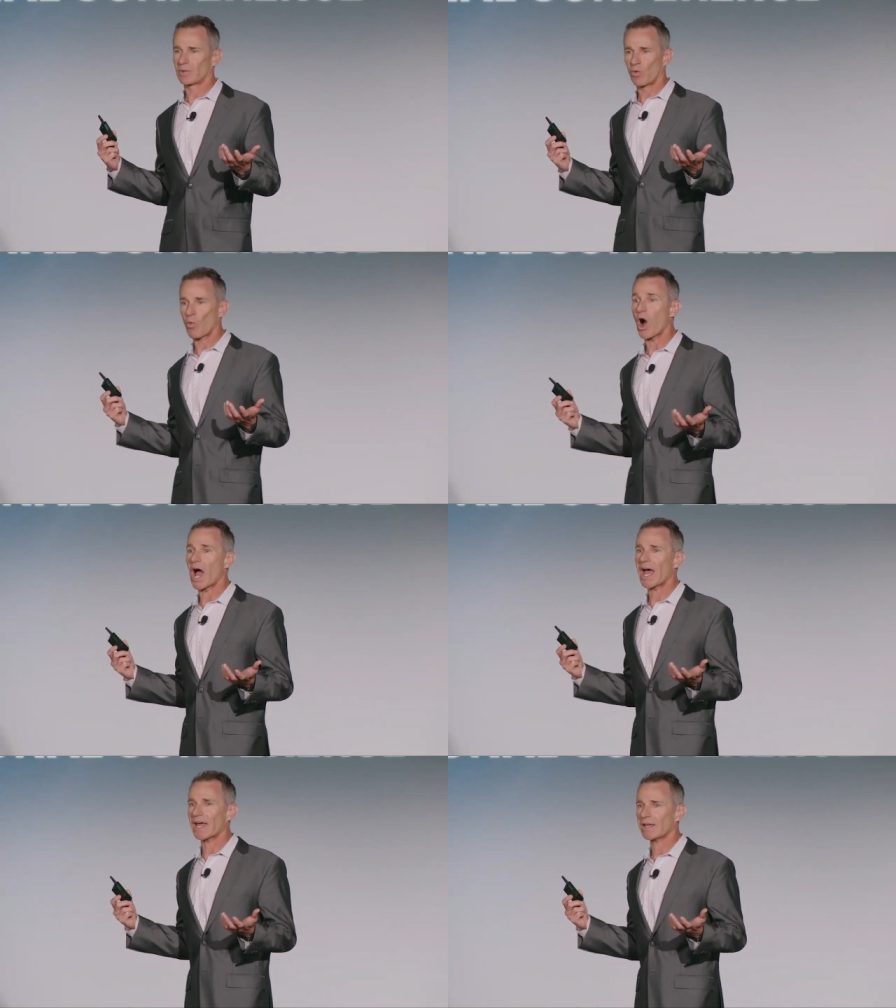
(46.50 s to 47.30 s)

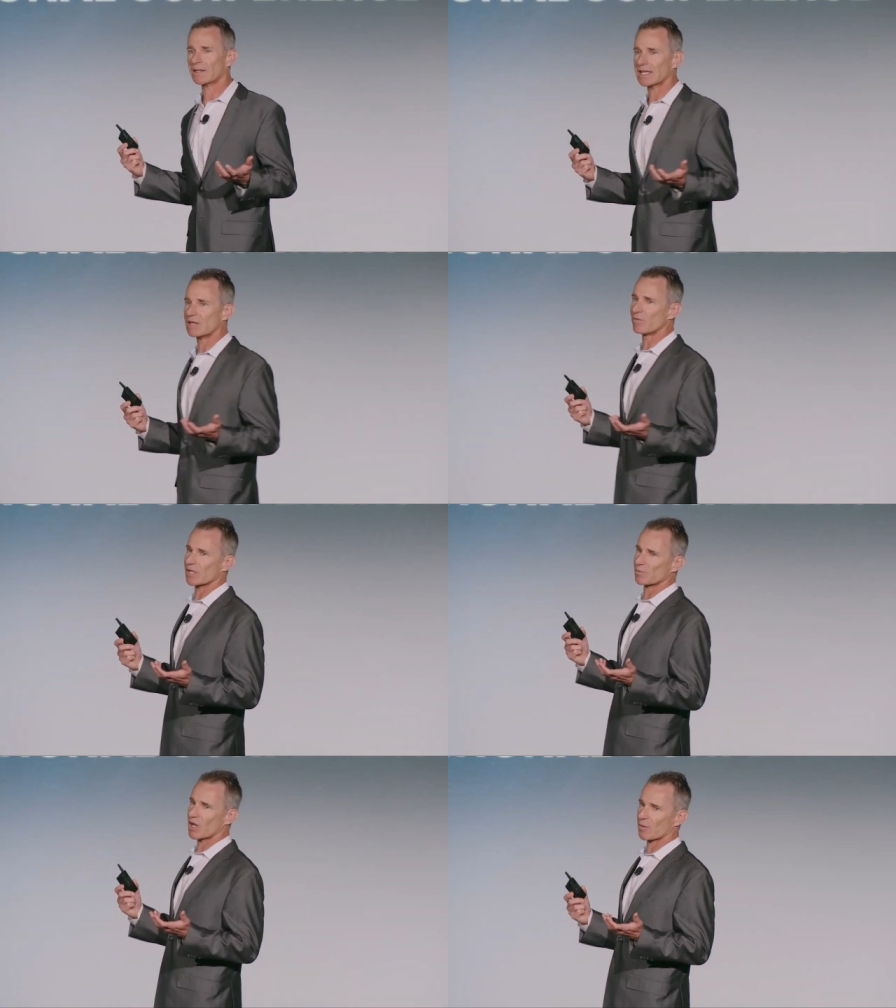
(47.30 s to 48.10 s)
why
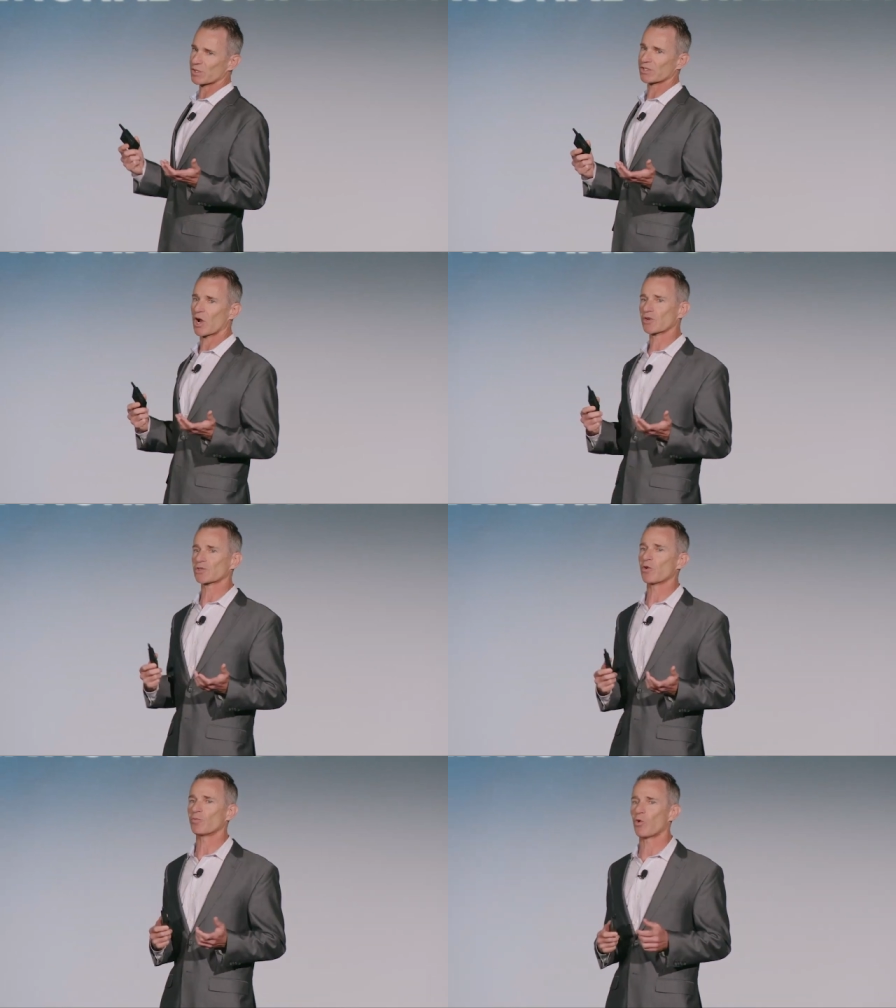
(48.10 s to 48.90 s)
investment options are
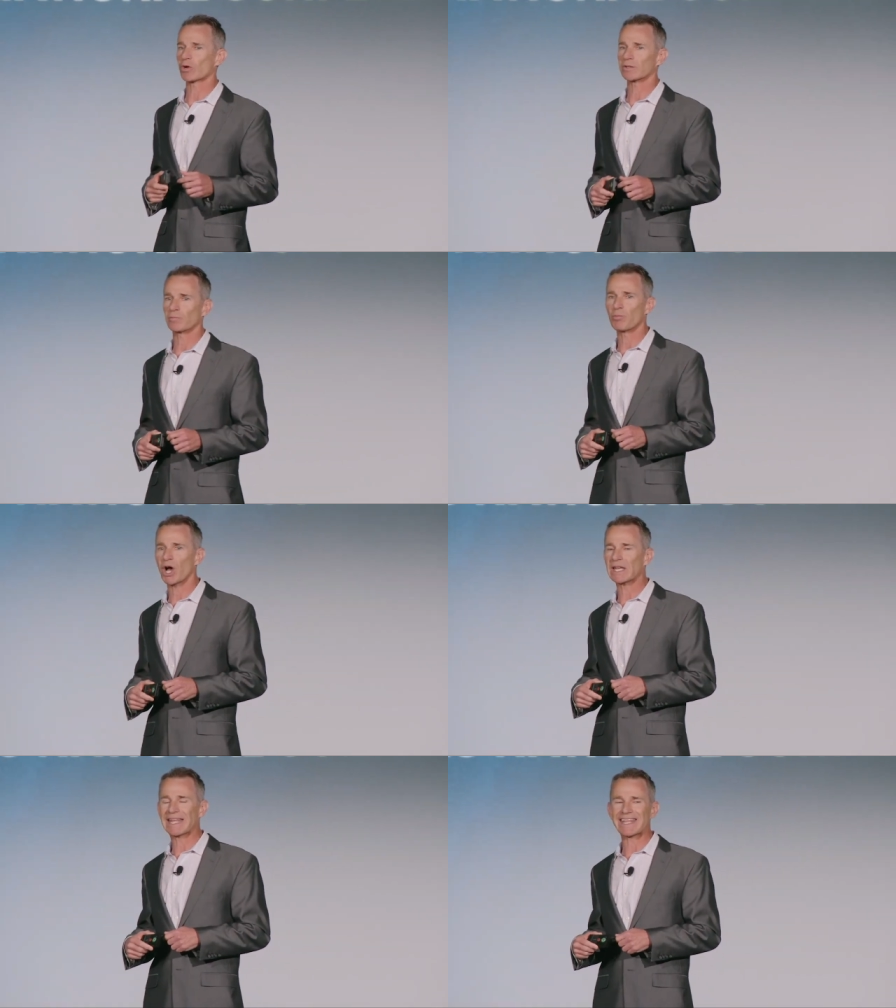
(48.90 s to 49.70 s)
so important.
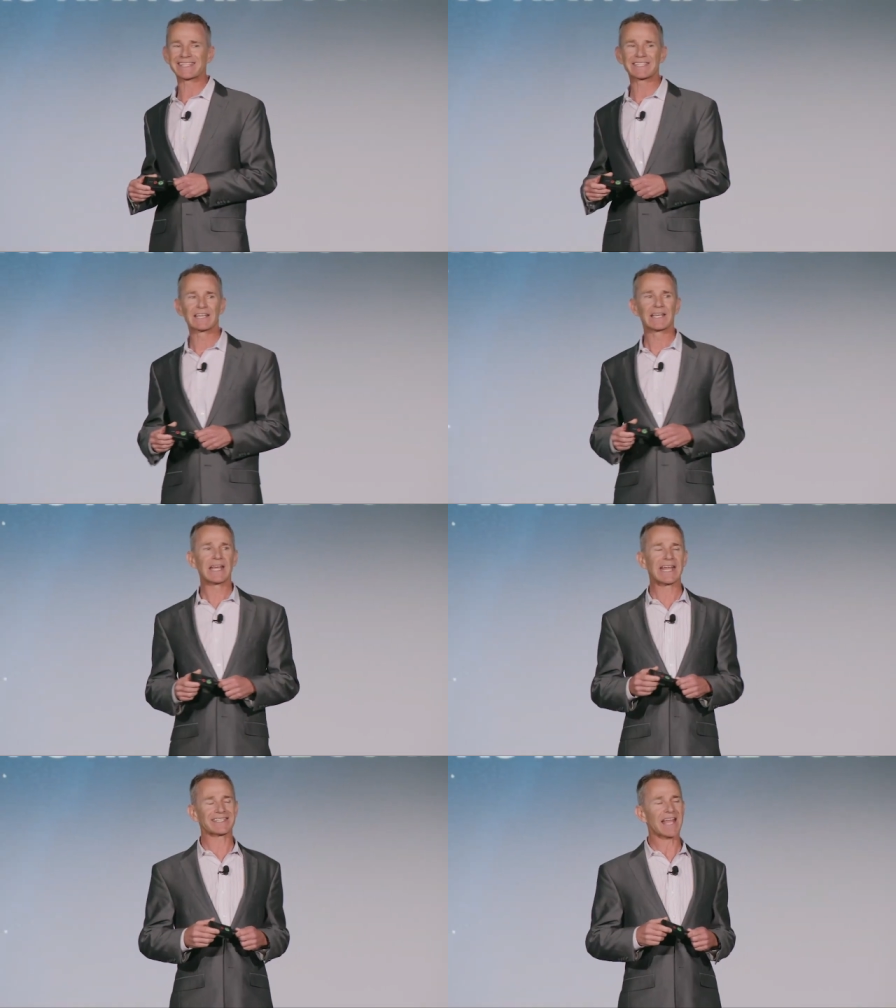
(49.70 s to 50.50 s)
But it's
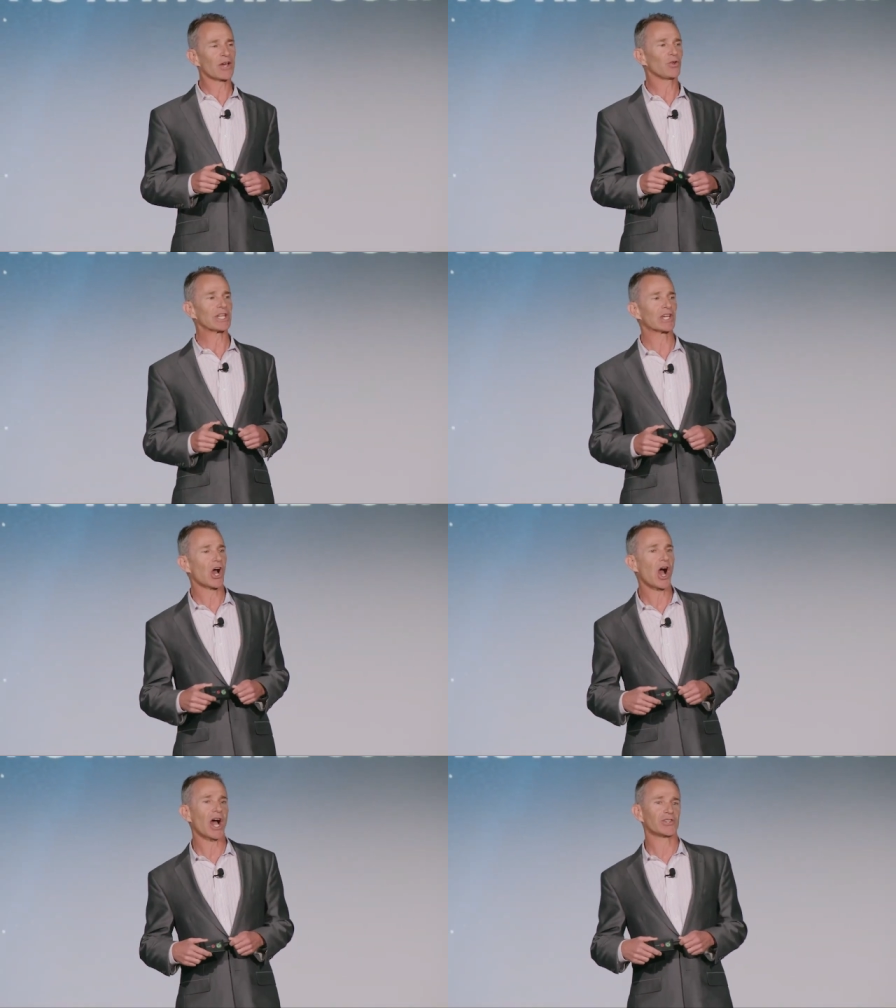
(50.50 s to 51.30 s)
not only
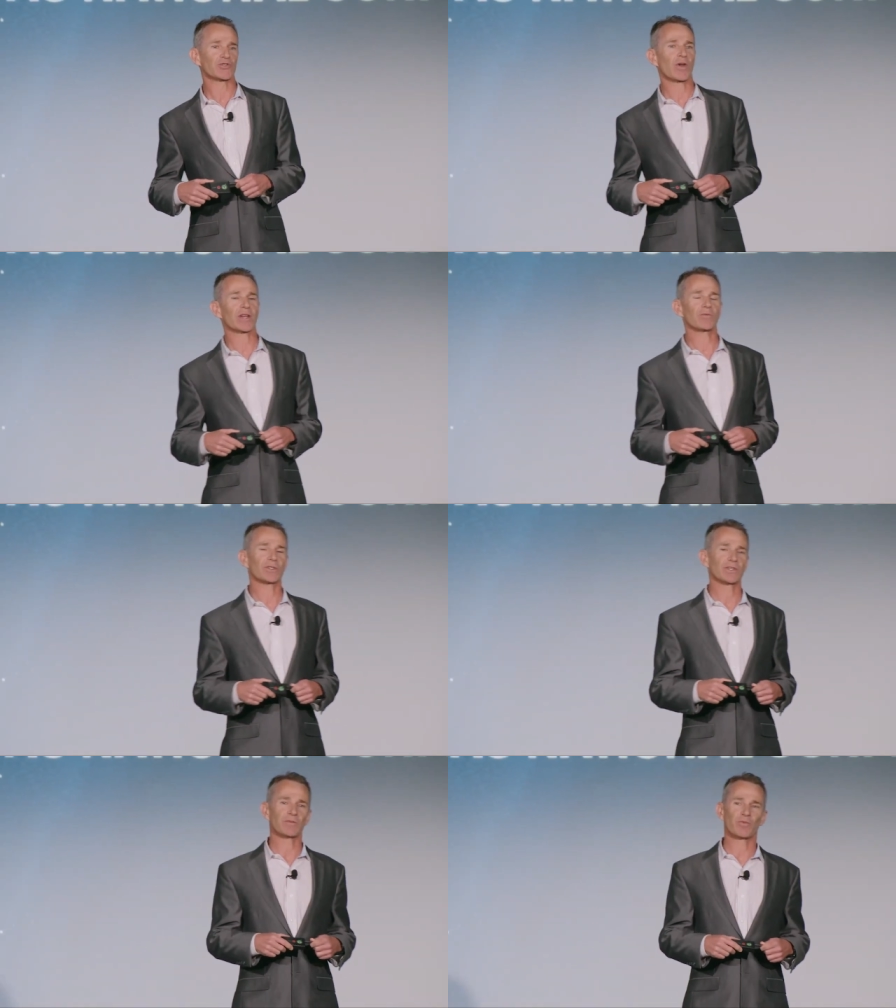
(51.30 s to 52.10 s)
cost, right,
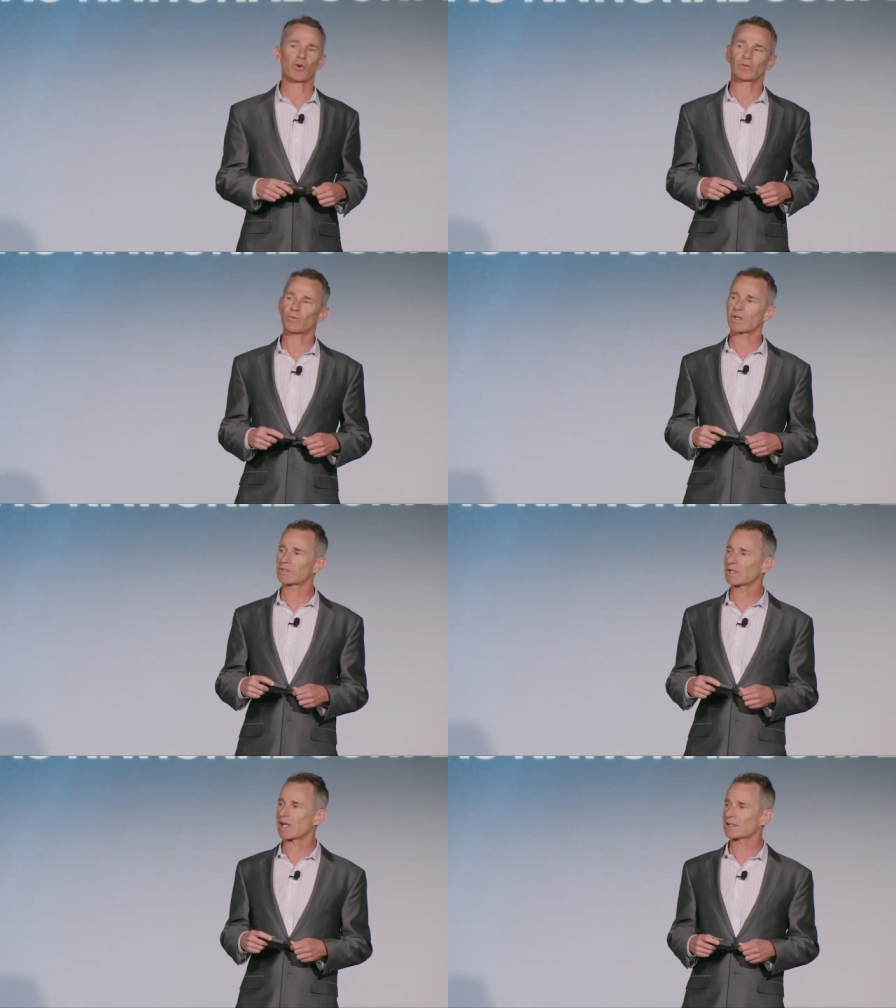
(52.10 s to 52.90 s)
which is important when
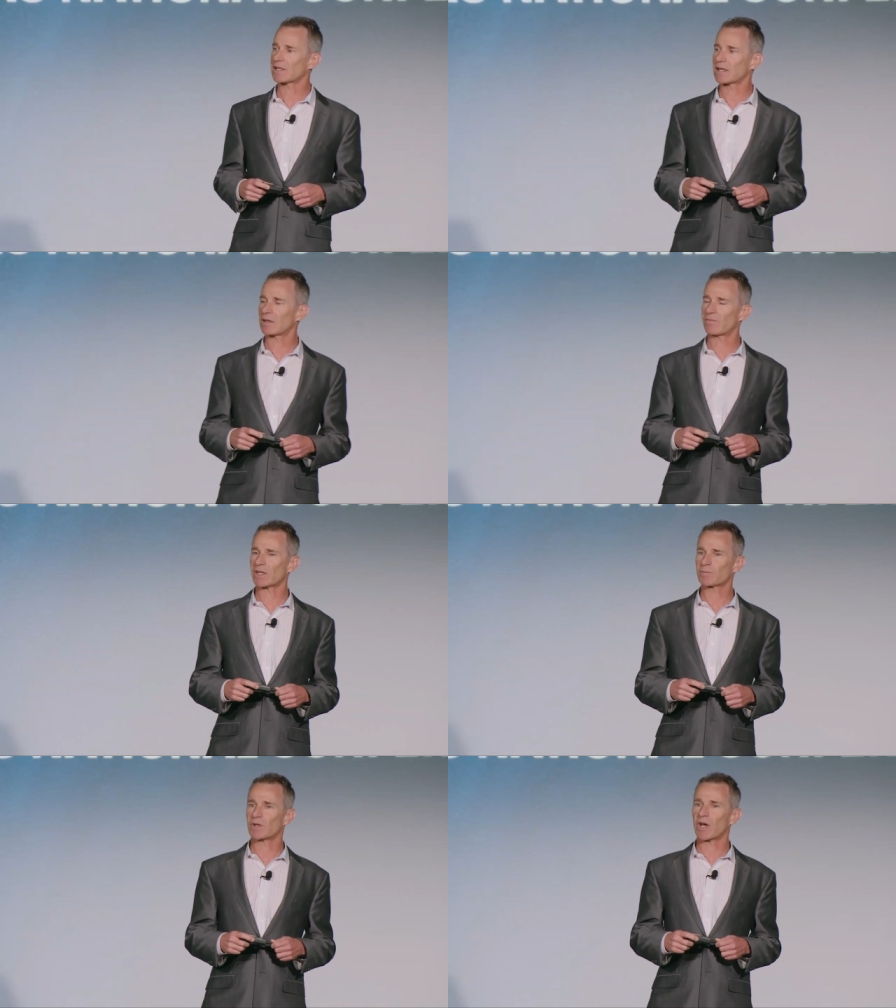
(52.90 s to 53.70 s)
selecting an
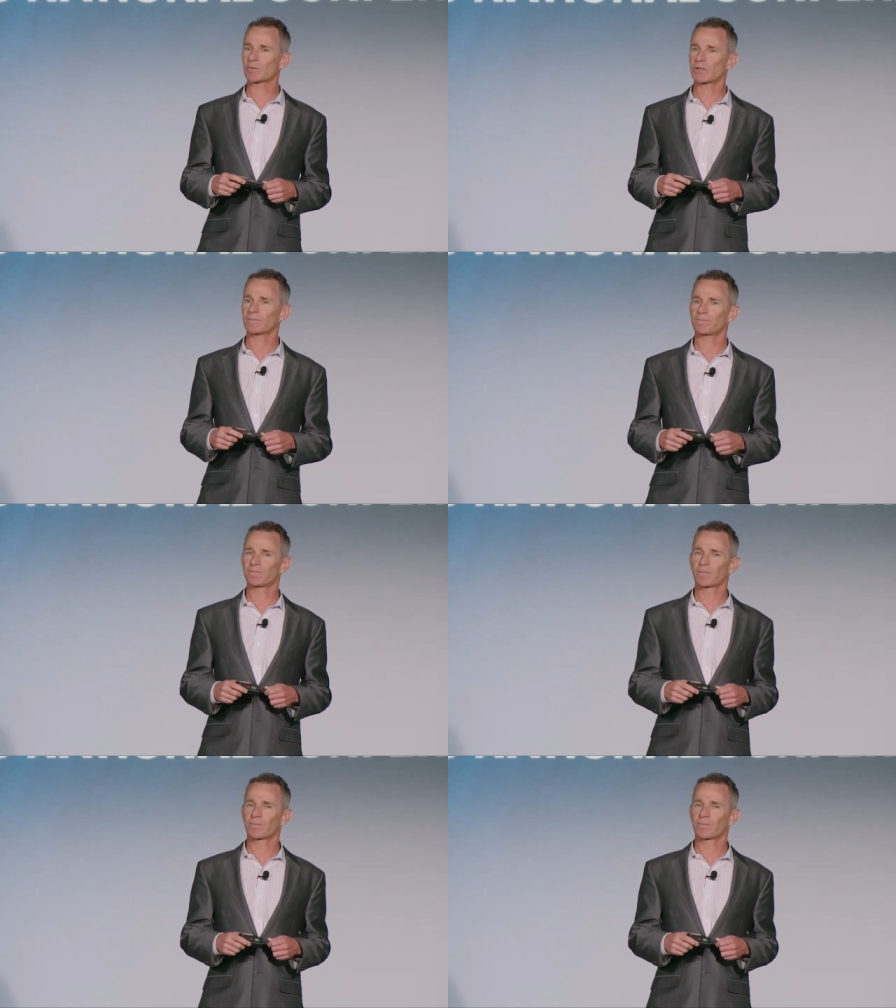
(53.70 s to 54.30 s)
investment option.